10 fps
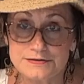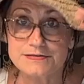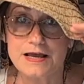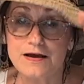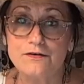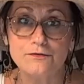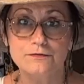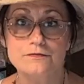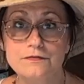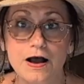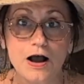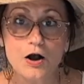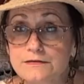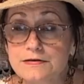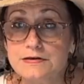So
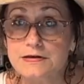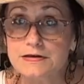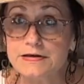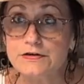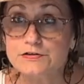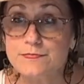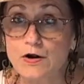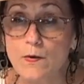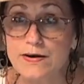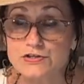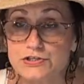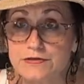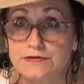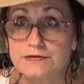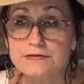here's my
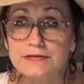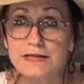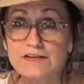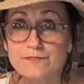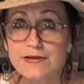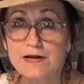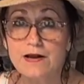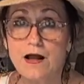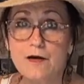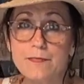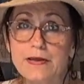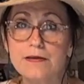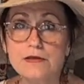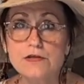question. Leave me a comment.